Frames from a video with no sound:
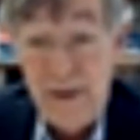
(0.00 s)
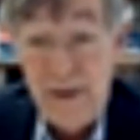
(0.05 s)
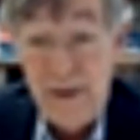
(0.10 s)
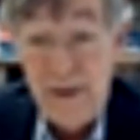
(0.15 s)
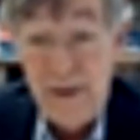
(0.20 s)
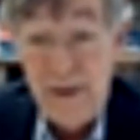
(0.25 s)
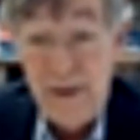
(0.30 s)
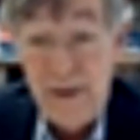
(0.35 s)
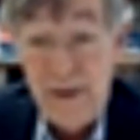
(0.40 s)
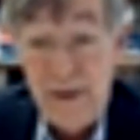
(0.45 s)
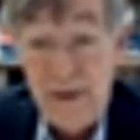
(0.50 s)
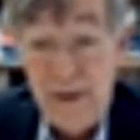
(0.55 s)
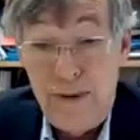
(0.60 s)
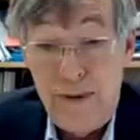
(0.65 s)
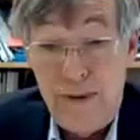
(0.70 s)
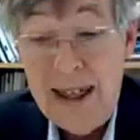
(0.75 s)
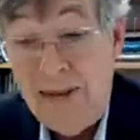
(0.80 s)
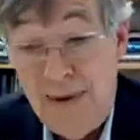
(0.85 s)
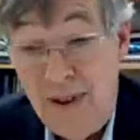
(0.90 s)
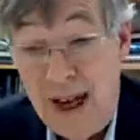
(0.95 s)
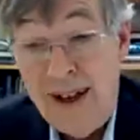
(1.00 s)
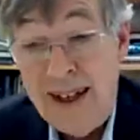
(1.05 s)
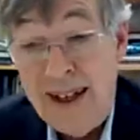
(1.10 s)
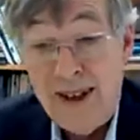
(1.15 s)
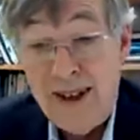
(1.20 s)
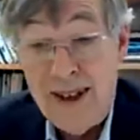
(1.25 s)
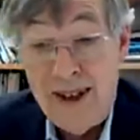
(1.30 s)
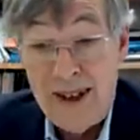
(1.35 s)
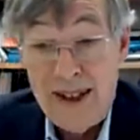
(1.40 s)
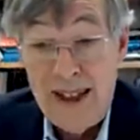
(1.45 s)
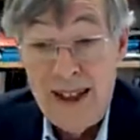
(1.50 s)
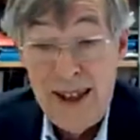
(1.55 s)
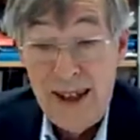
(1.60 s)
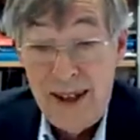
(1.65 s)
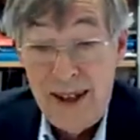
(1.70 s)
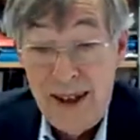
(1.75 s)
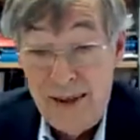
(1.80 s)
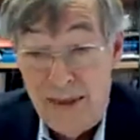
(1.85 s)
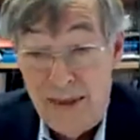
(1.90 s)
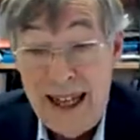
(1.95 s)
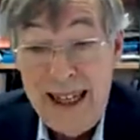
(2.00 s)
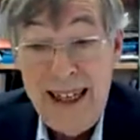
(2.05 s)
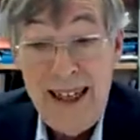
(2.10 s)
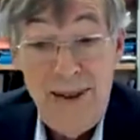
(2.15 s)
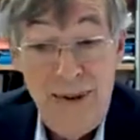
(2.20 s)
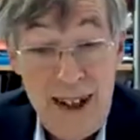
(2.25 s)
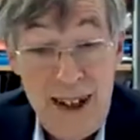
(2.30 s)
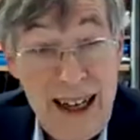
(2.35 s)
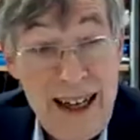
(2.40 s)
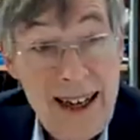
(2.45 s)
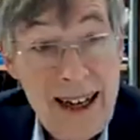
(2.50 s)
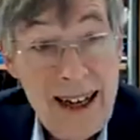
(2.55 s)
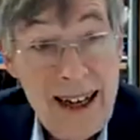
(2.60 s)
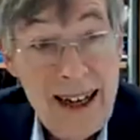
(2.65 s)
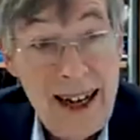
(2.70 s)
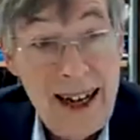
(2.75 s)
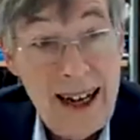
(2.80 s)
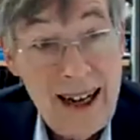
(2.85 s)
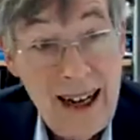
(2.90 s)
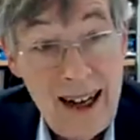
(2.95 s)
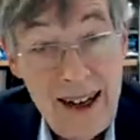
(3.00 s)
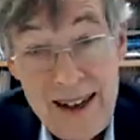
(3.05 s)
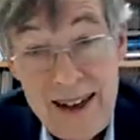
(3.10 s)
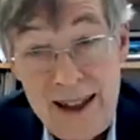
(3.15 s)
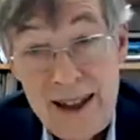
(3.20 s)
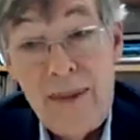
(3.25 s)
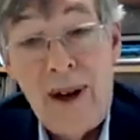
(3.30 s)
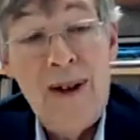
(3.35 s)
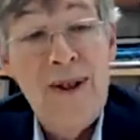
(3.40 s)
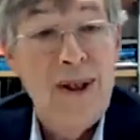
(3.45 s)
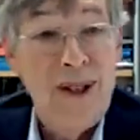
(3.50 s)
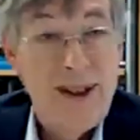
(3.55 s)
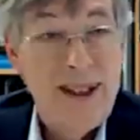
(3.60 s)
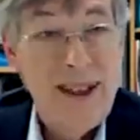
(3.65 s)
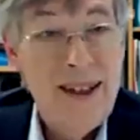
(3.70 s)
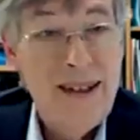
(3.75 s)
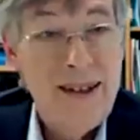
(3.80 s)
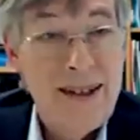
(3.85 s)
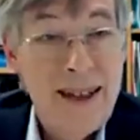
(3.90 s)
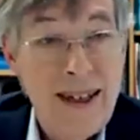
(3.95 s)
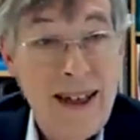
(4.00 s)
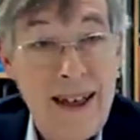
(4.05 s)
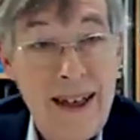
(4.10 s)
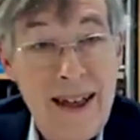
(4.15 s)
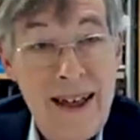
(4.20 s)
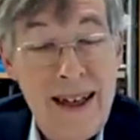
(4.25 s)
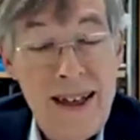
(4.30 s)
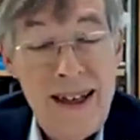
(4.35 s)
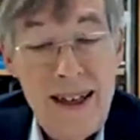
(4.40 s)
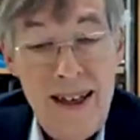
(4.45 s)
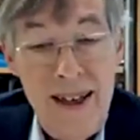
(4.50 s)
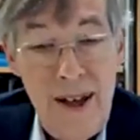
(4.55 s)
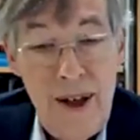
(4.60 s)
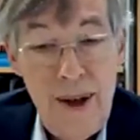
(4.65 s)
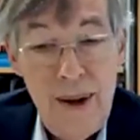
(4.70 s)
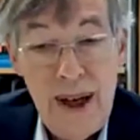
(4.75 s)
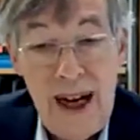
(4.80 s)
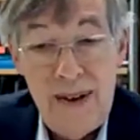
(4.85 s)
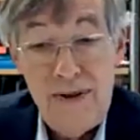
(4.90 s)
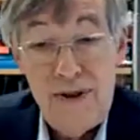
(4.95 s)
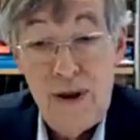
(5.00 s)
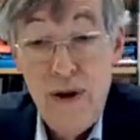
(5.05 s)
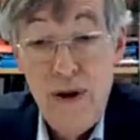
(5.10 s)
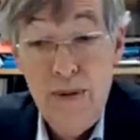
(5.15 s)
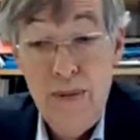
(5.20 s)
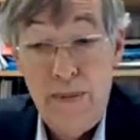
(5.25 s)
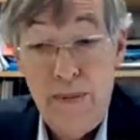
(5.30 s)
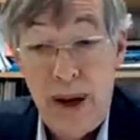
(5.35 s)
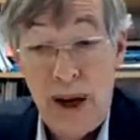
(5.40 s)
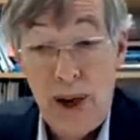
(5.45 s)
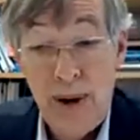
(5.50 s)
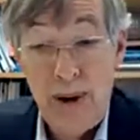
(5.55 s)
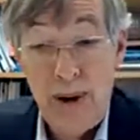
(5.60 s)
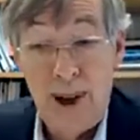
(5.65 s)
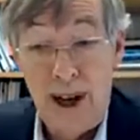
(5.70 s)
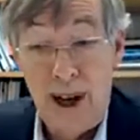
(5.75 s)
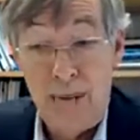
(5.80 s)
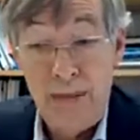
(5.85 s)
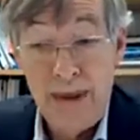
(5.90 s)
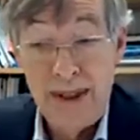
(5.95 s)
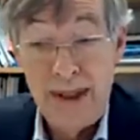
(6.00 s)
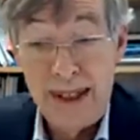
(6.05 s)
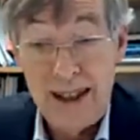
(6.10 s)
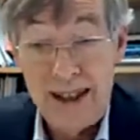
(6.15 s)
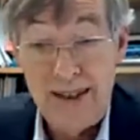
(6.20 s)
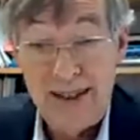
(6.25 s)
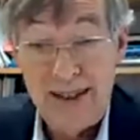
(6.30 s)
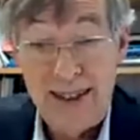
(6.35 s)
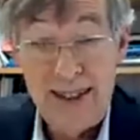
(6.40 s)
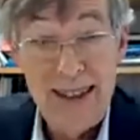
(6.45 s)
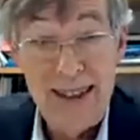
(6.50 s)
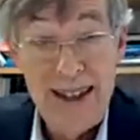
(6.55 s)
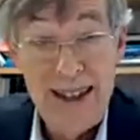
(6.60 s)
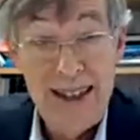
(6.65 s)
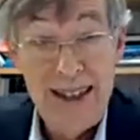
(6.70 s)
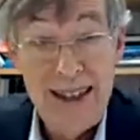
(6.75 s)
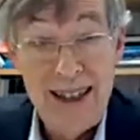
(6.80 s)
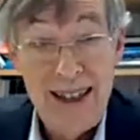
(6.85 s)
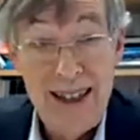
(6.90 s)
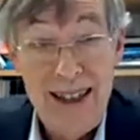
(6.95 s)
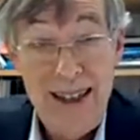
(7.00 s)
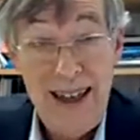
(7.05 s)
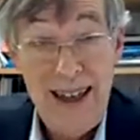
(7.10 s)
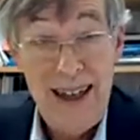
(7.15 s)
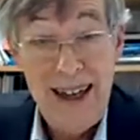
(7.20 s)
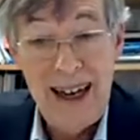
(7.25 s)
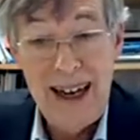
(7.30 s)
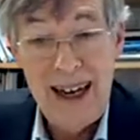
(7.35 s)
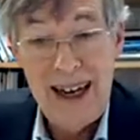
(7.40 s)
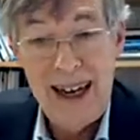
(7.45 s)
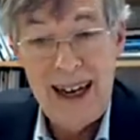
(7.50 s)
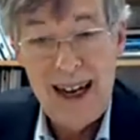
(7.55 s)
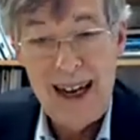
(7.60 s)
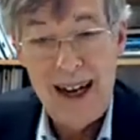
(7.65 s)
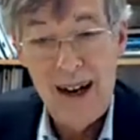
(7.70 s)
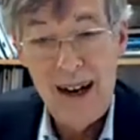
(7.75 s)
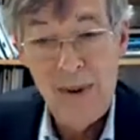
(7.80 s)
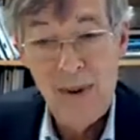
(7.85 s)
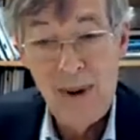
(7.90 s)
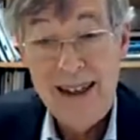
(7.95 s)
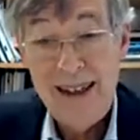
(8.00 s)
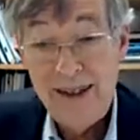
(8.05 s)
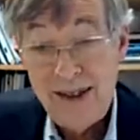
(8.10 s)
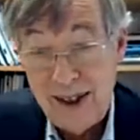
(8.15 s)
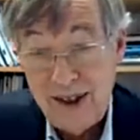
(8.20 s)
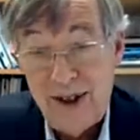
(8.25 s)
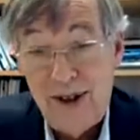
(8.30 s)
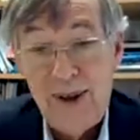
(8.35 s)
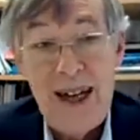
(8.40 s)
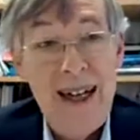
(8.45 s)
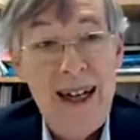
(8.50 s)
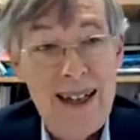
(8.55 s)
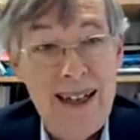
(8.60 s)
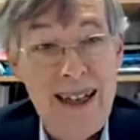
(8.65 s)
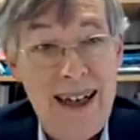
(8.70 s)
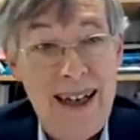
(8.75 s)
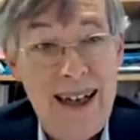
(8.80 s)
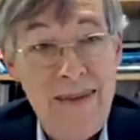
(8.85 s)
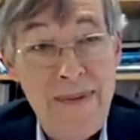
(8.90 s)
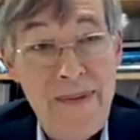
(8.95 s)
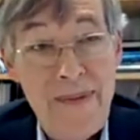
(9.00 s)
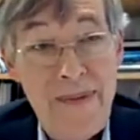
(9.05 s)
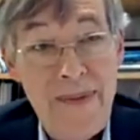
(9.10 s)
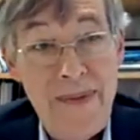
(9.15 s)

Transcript: if you look at various plain vanilla democracies, you have two polar opposites. One is Australia,